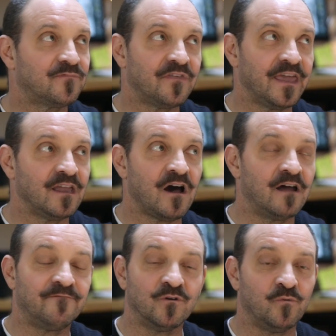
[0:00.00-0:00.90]
thank
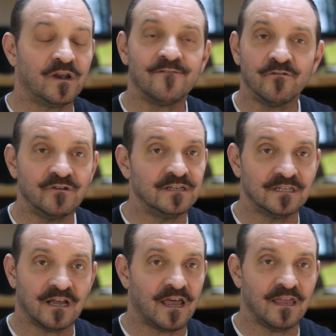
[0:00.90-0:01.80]
God, for whatever
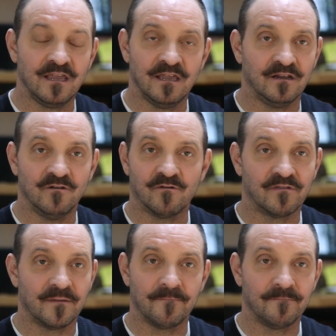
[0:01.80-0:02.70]
reason, I
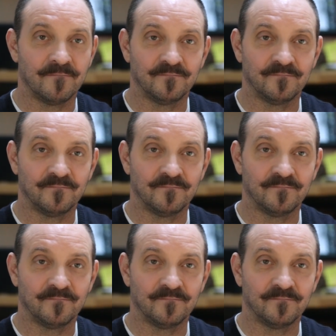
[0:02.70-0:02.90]
ignored them.